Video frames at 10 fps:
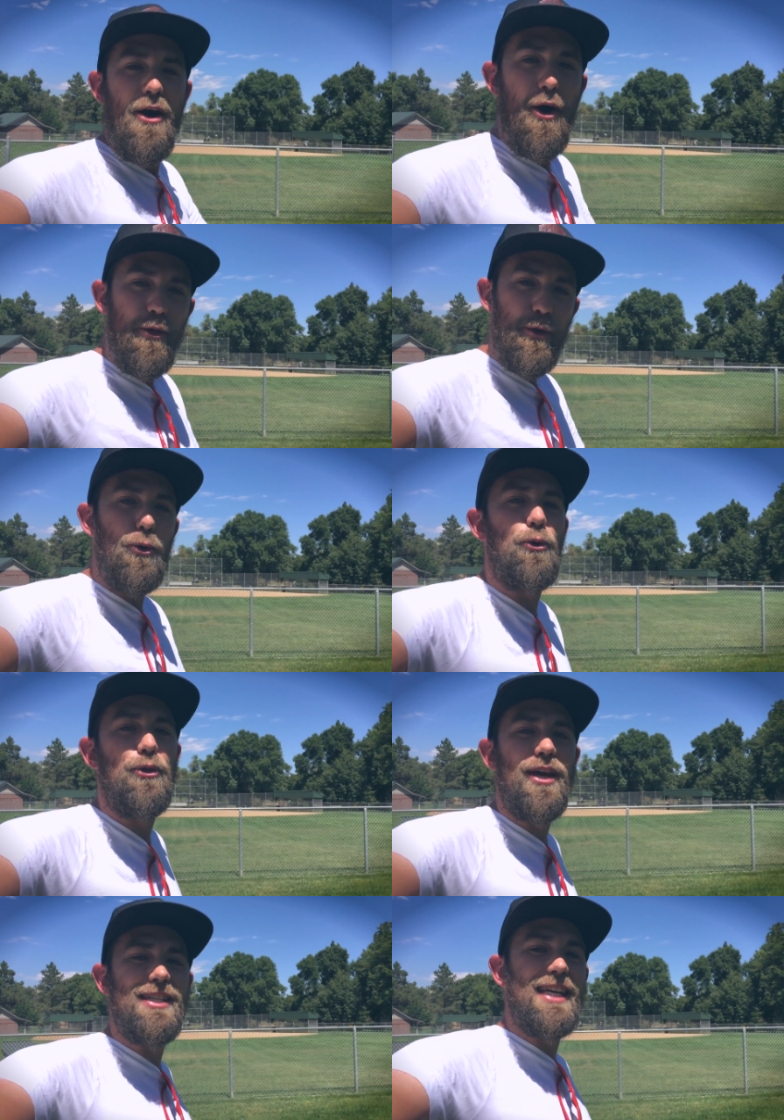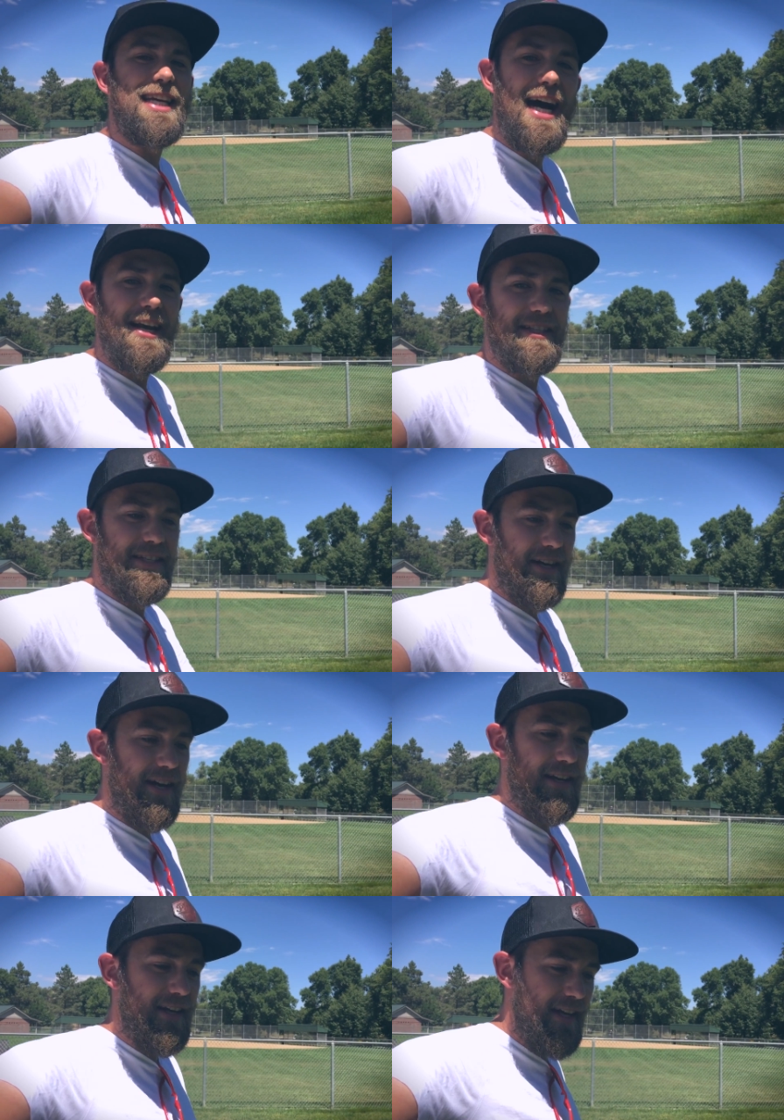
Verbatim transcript: all the cool things that God has done.